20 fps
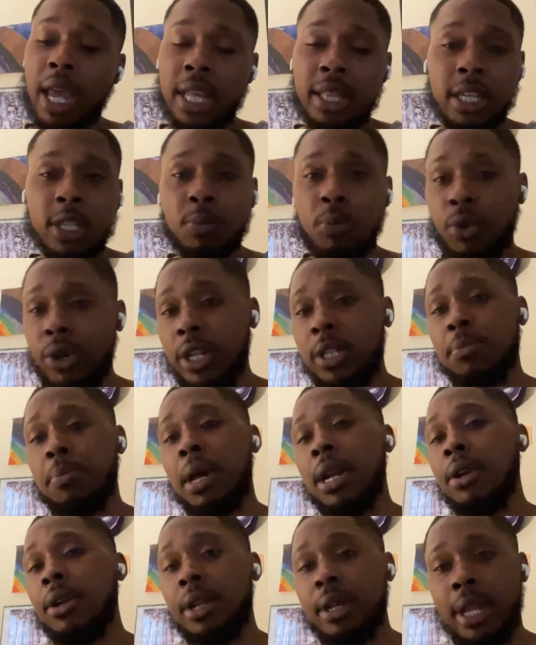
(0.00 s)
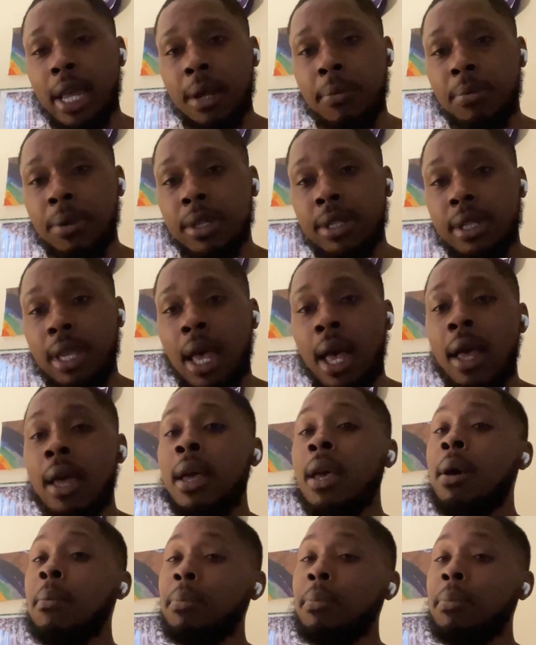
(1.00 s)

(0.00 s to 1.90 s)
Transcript: this point is better than Dak Prescott.